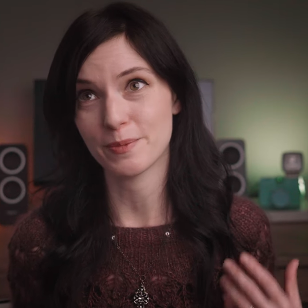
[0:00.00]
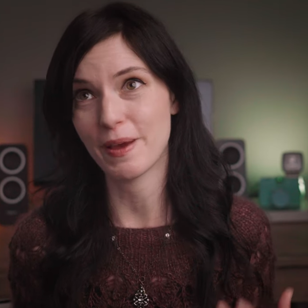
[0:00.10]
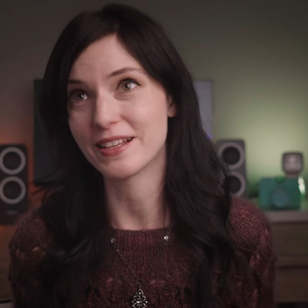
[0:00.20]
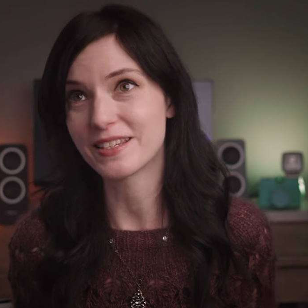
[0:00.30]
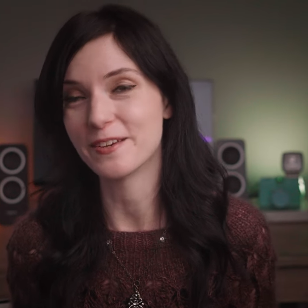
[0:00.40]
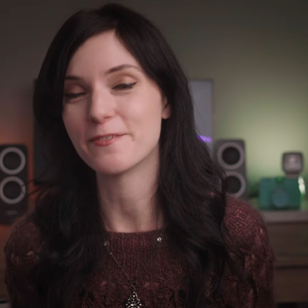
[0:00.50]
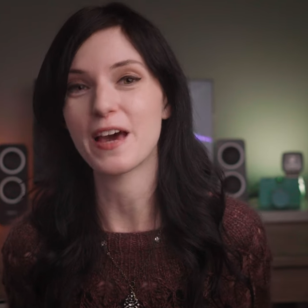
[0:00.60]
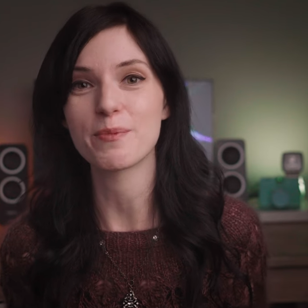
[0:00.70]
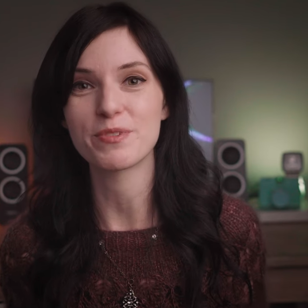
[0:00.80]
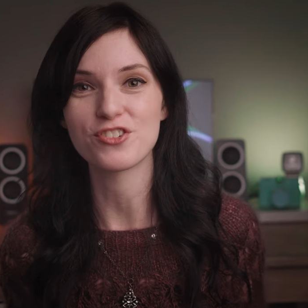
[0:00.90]
expensive
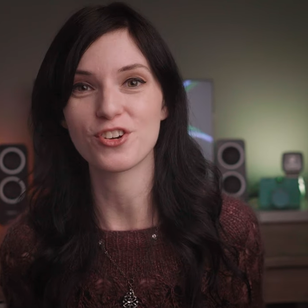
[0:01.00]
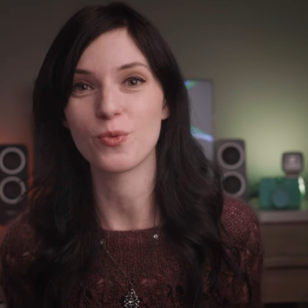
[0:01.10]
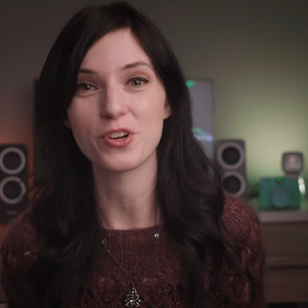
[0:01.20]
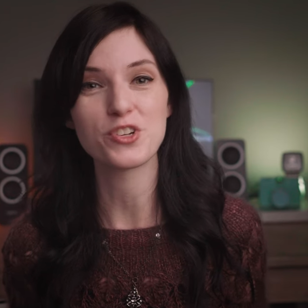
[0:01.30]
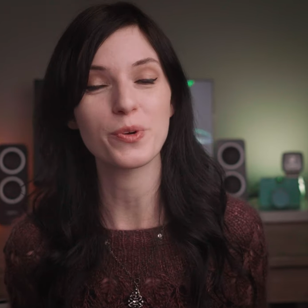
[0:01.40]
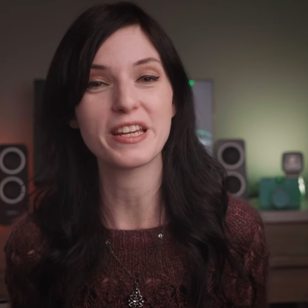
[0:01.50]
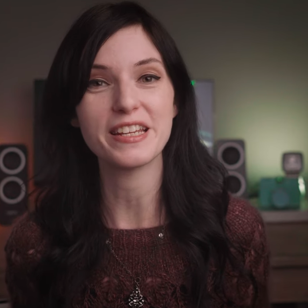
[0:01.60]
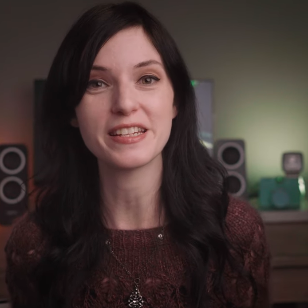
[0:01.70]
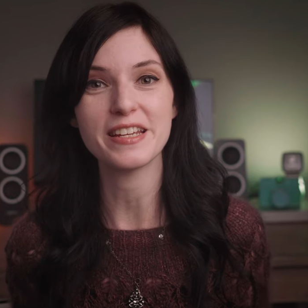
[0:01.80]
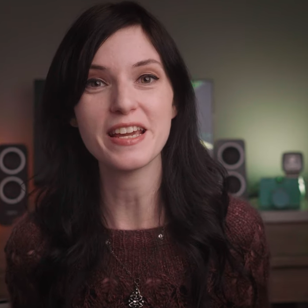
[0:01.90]
Aputure
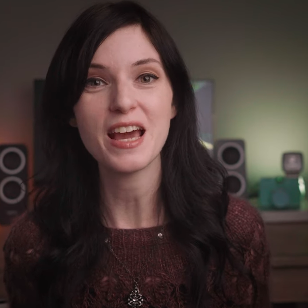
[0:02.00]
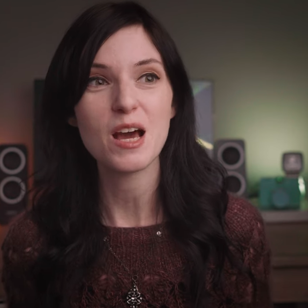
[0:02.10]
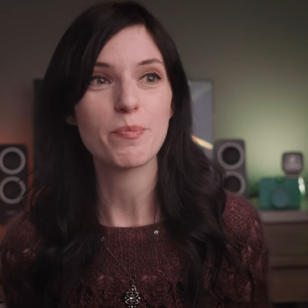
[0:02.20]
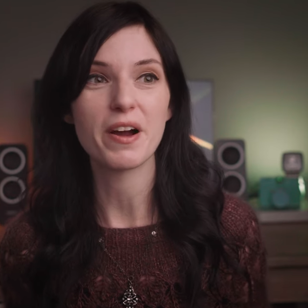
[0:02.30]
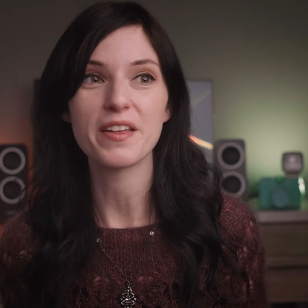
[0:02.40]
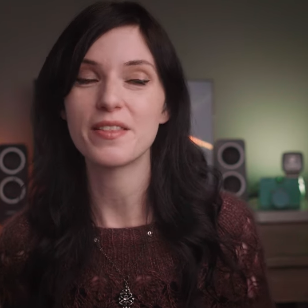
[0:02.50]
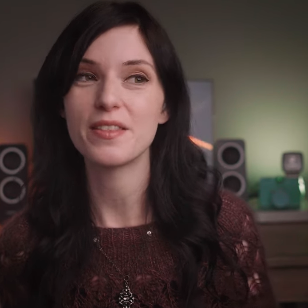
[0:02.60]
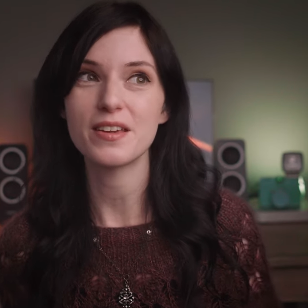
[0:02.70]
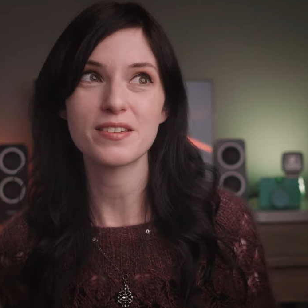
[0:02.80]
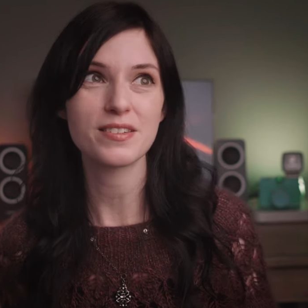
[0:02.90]
120D, but
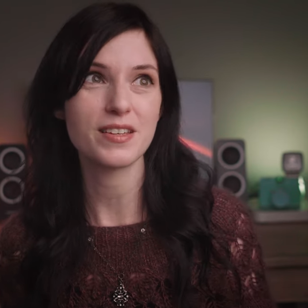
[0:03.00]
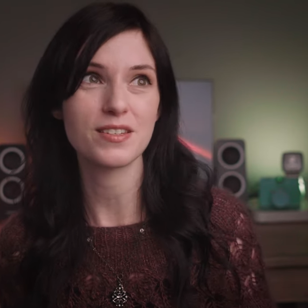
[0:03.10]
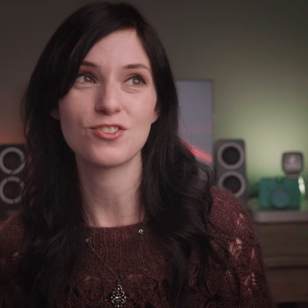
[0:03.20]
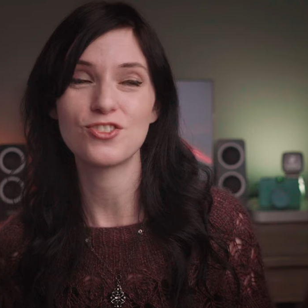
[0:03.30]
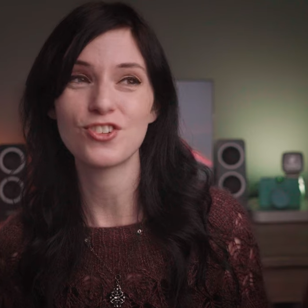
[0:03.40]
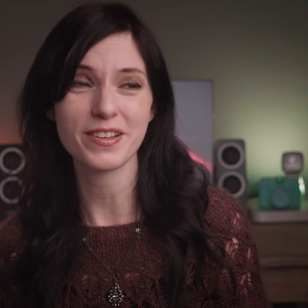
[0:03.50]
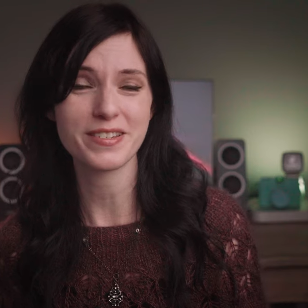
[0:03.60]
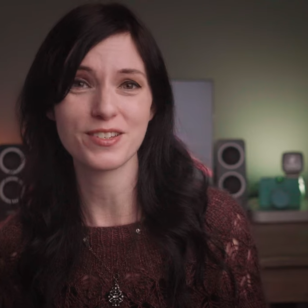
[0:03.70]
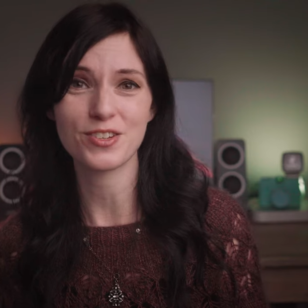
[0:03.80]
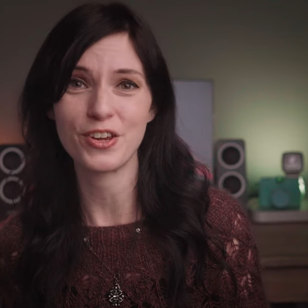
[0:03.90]
this is
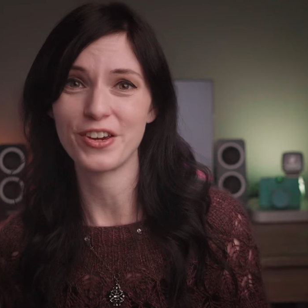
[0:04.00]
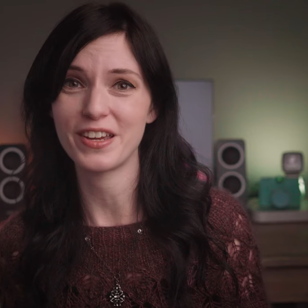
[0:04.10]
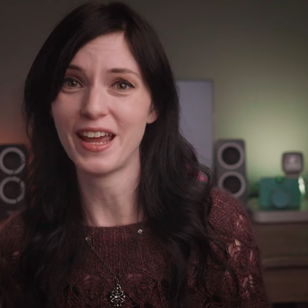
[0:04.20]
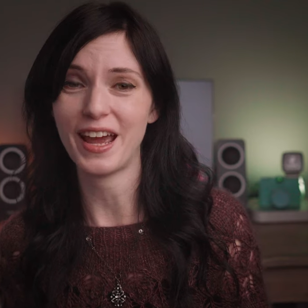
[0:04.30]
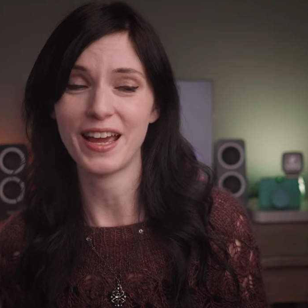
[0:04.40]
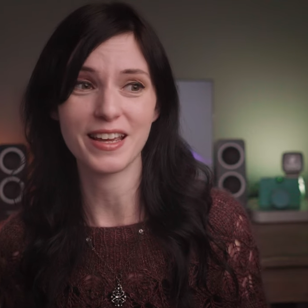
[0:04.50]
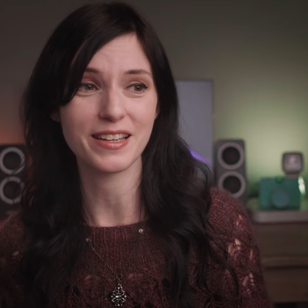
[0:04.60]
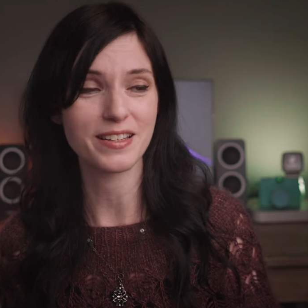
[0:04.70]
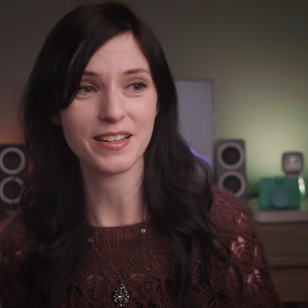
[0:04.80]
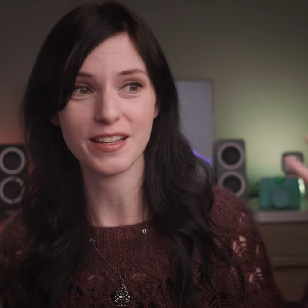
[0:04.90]
just as good
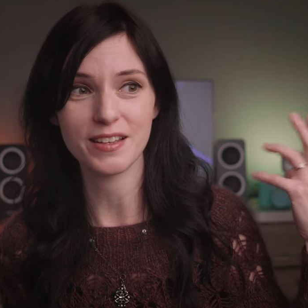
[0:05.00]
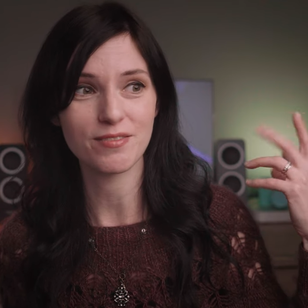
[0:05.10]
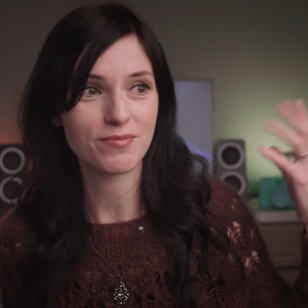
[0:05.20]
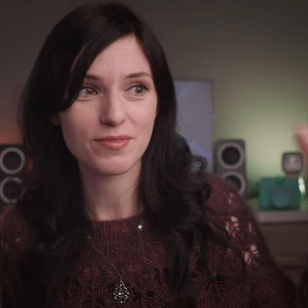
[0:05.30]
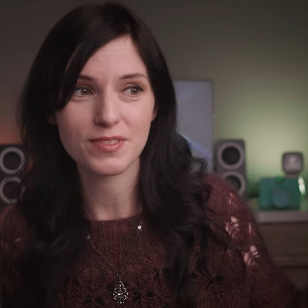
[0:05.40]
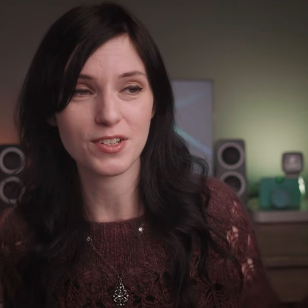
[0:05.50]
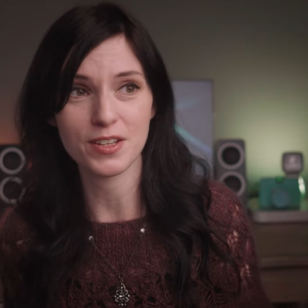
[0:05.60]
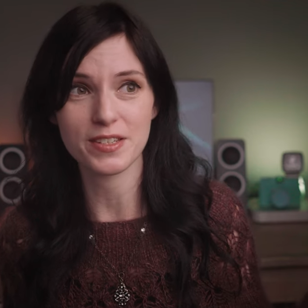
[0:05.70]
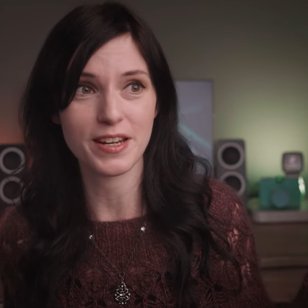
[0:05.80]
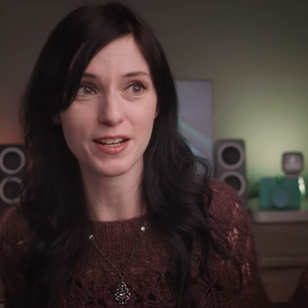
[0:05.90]
and it
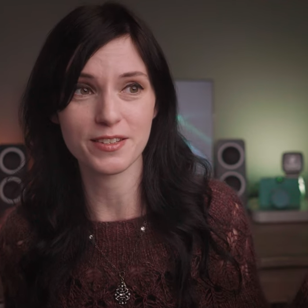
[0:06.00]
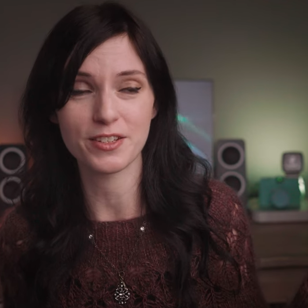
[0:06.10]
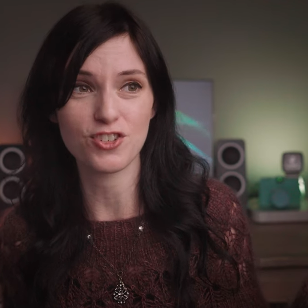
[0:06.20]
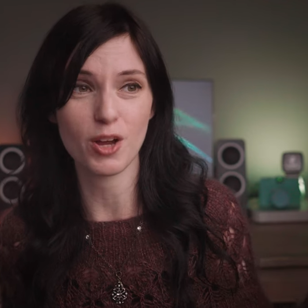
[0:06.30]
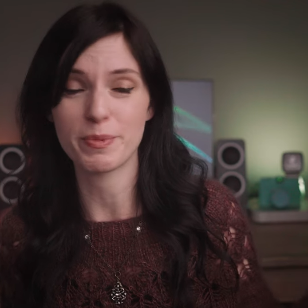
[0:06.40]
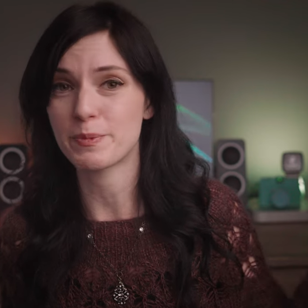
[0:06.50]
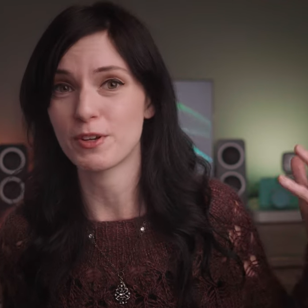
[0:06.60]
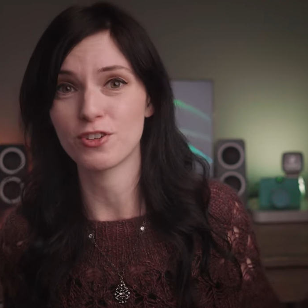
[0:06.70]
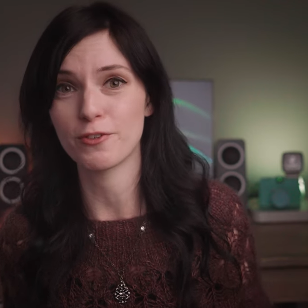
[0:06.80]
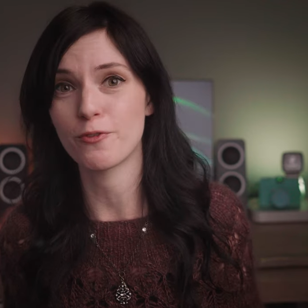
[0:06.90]
does an excellent job,
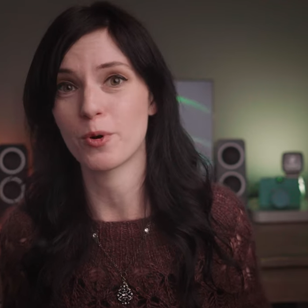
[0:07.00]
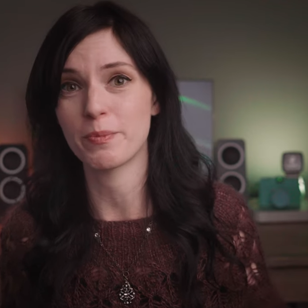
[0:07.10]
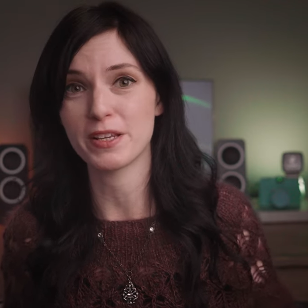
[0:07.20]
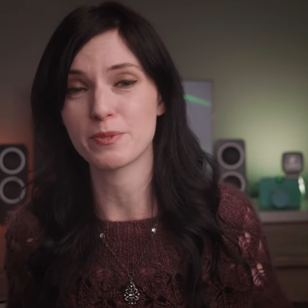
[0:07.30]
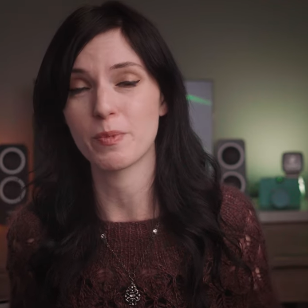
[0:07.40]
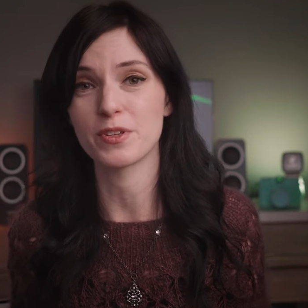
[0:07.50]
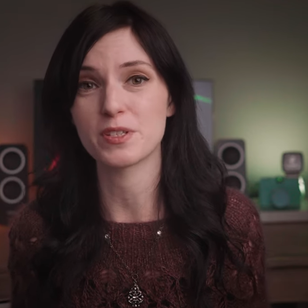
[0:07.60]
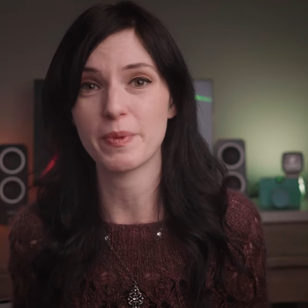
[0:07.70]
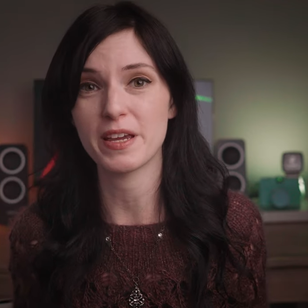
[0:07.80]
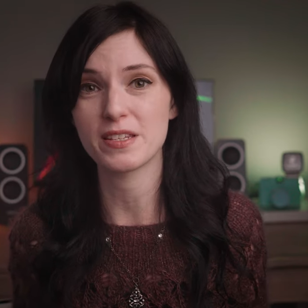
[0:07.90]
especially for my small
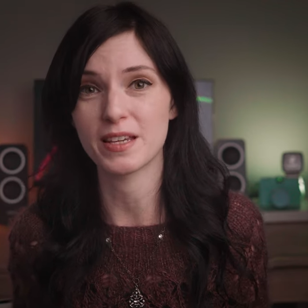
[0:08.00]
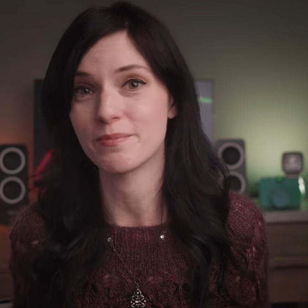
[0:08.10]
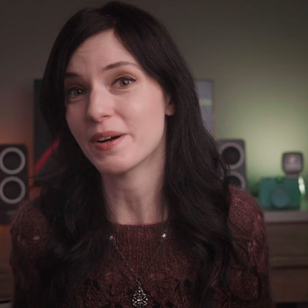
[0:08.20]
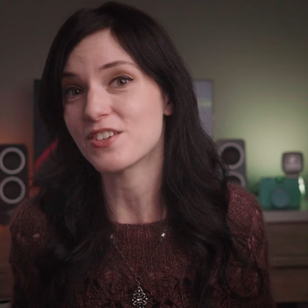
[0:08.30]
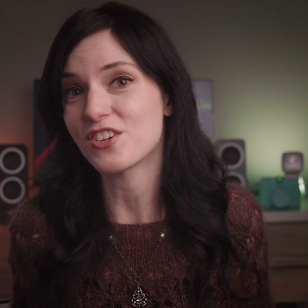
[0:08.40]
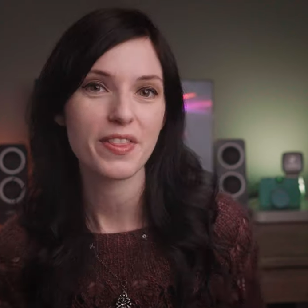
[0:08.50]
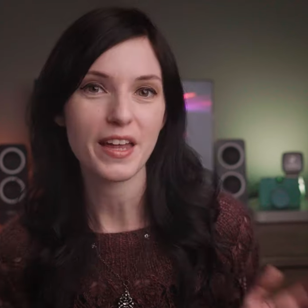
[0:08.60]
space and budget.